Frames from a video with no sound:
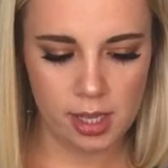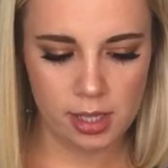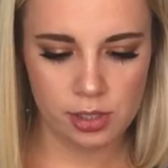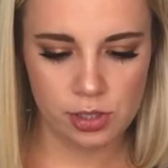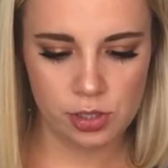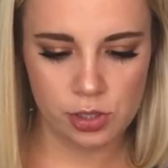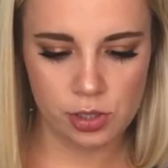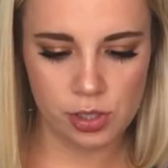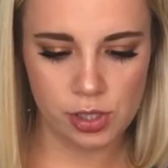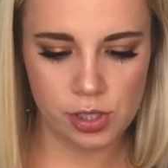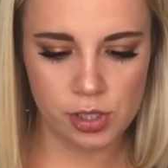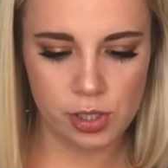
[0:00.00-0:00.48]

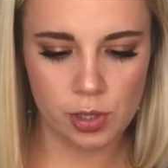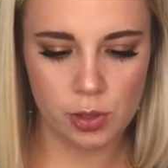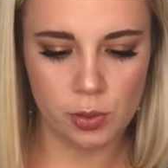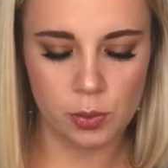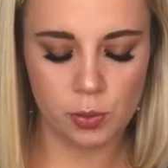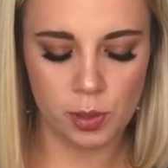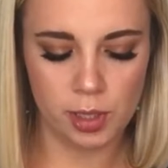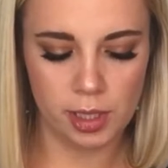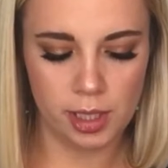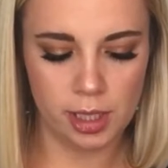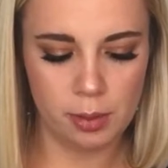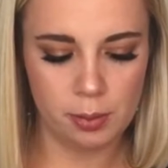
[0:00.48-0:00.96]
It's just a
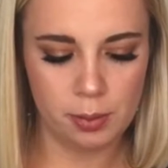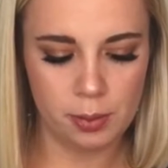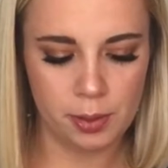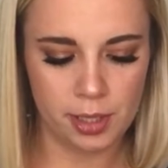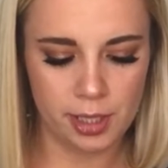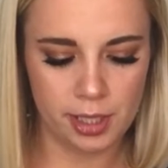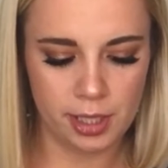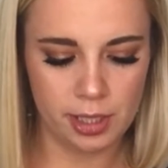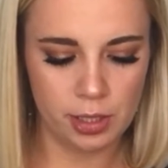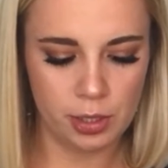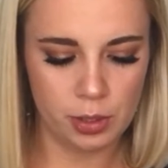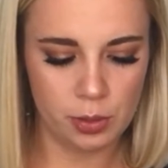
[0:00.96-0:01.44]
really
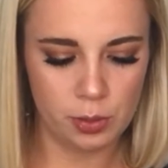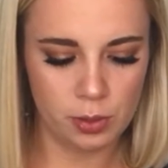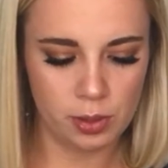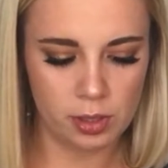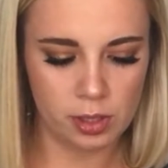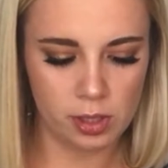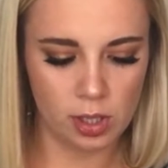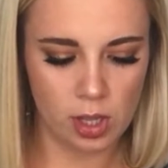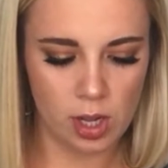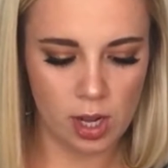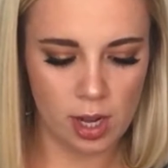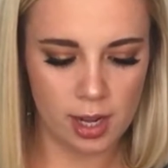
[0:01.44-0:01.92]
pretty nude
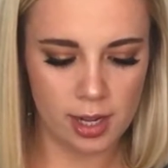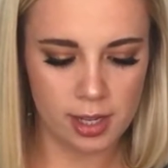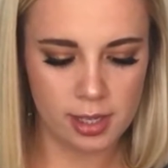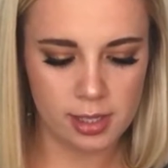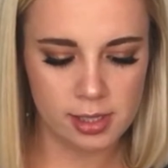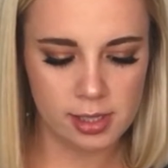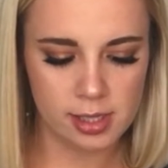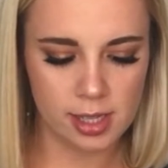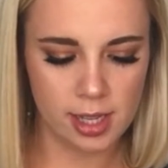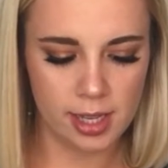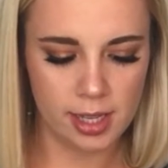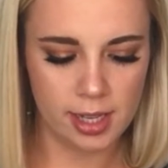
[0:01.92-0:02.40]

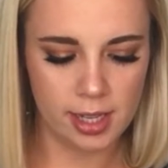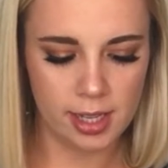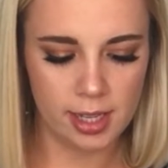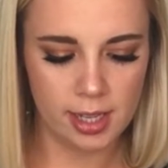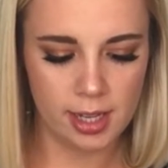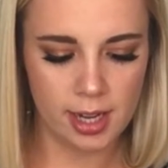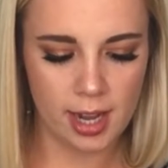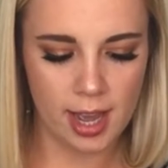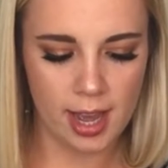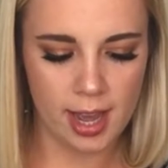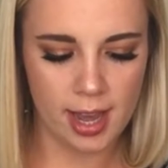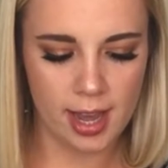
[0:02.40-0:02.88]
gloss, and
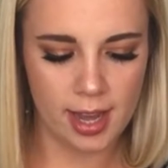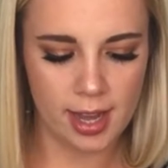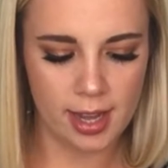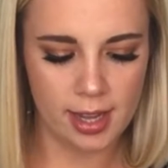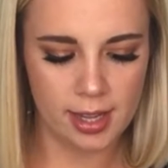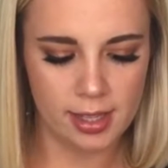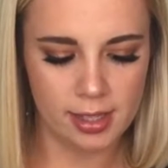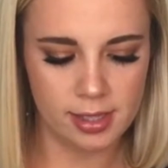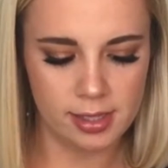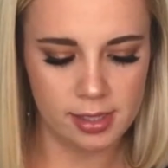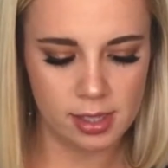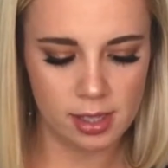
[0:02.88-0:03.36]
it
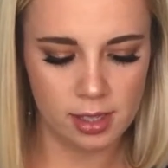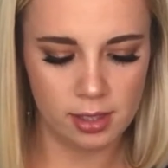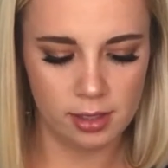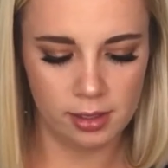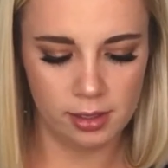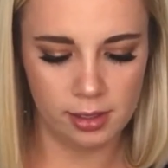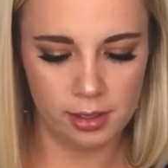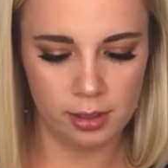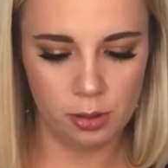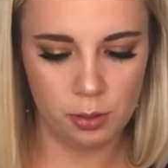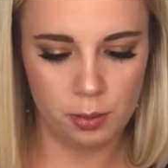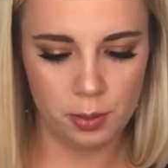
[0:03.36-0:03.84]
has a
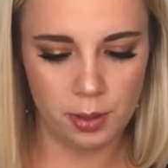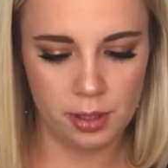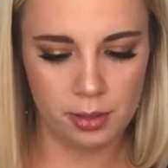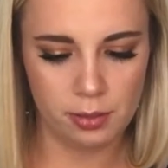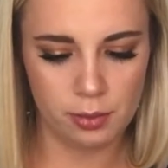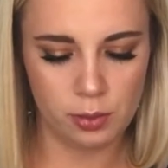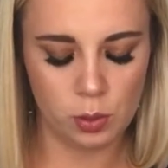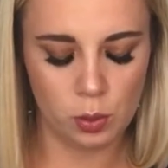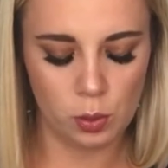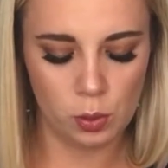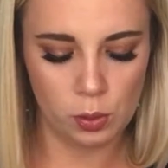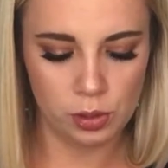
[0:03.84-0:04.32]
little bit of
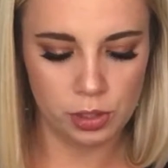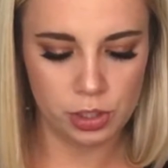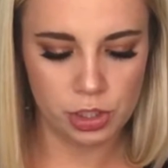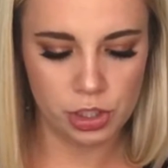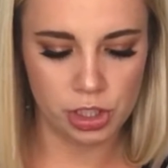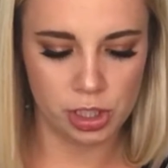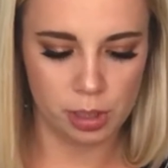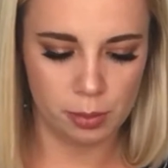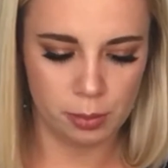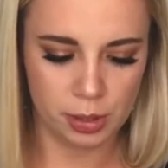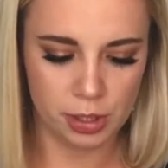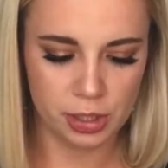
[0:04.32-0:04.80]
gold
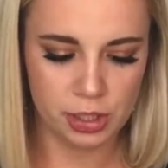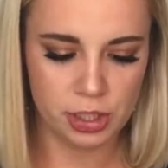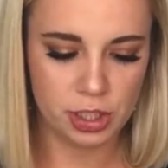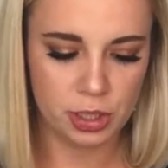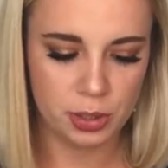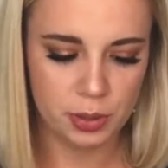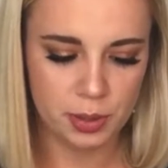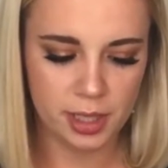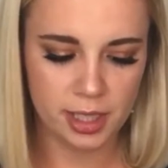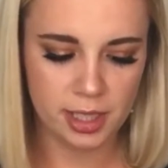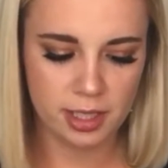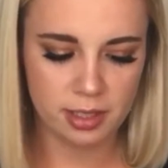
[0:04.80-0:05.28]
shimmer
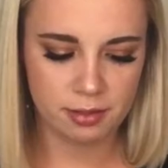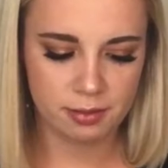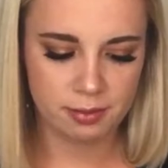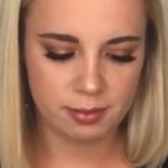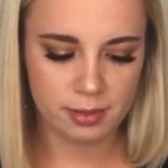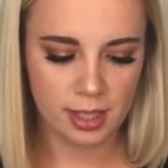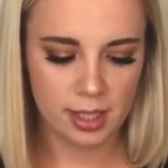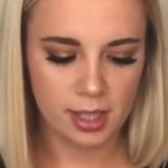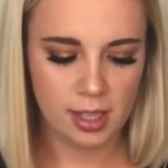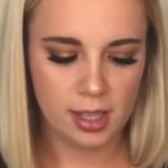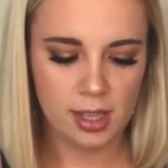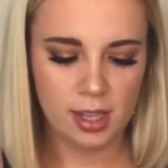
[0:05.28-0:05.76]
to it.
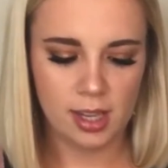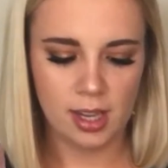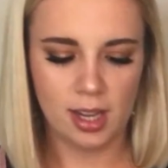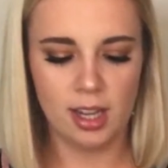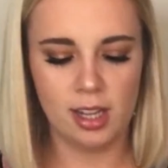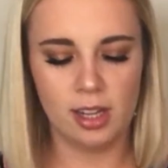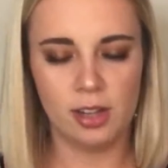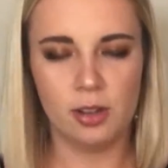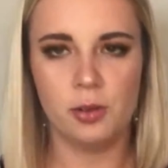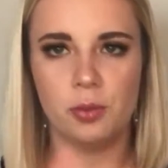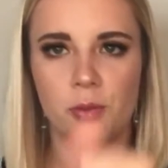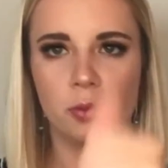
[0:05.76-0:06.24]

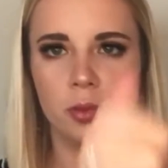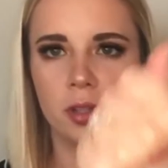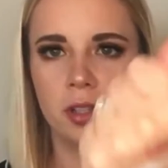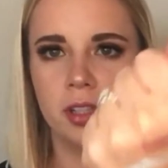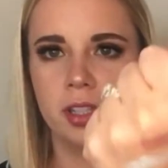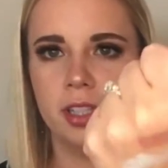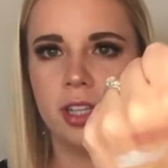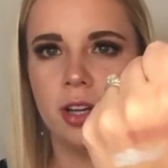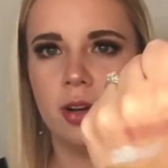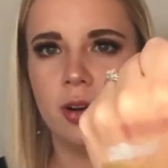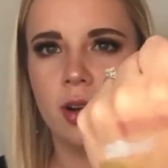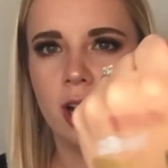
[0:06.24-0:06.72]
I don't
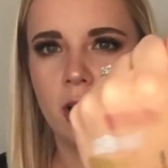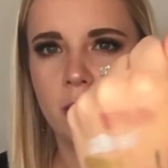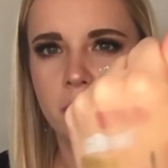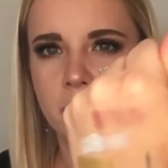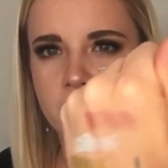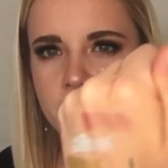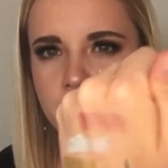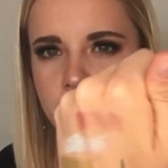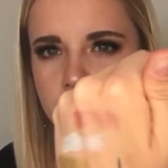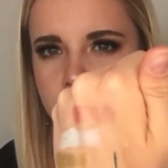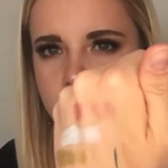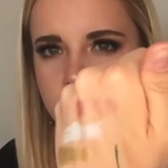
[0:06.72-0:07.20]
really know how
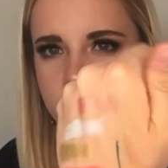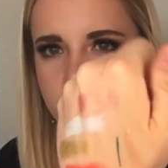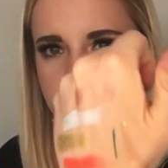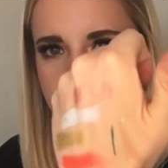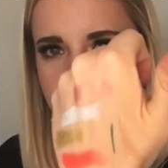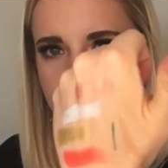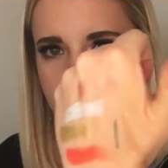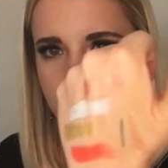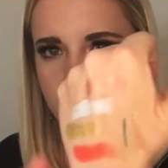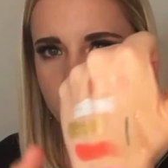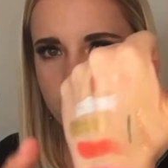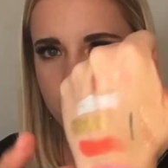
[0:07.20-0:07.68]
much of this
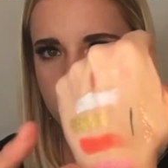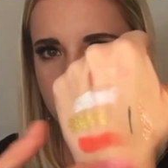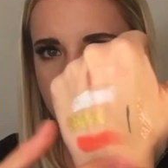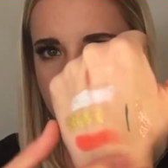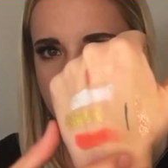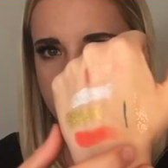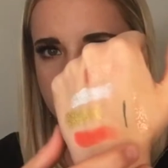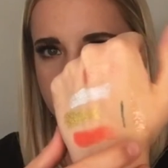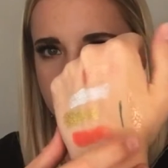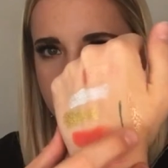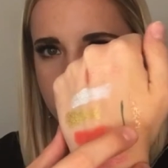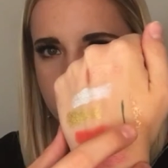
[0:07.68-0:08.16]
you're gonna be able
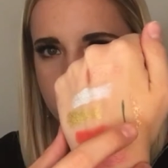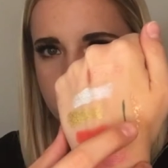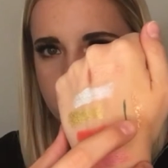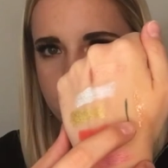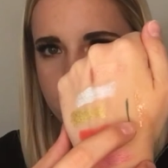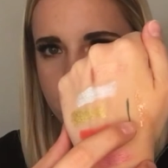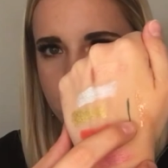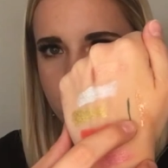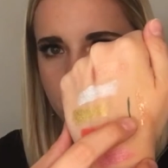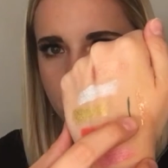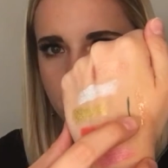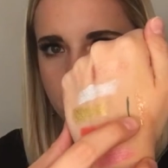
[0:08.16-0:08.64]
to see on the
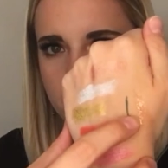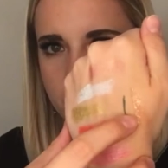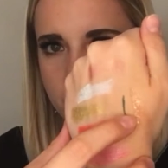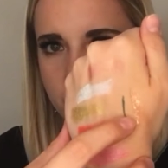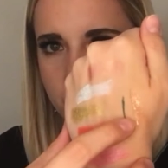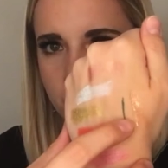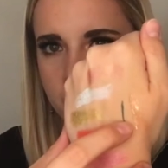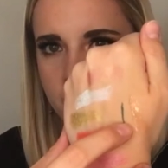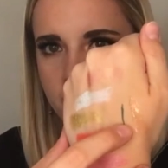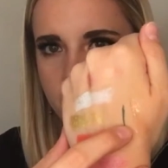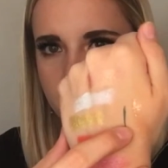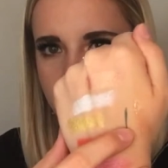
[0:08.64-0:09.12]
camera. It's
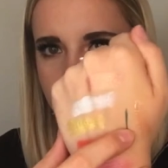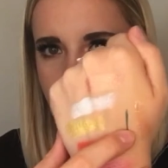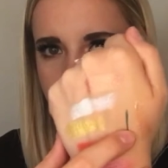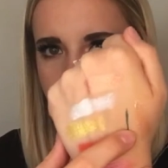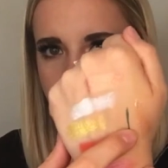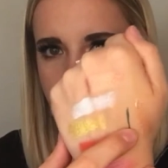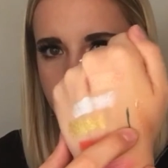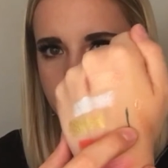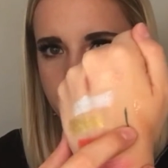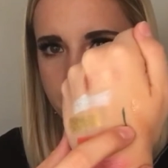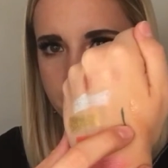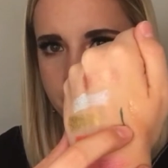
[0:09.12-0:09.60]
right
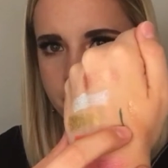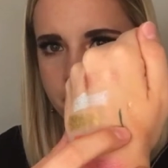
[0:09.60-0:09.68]
there.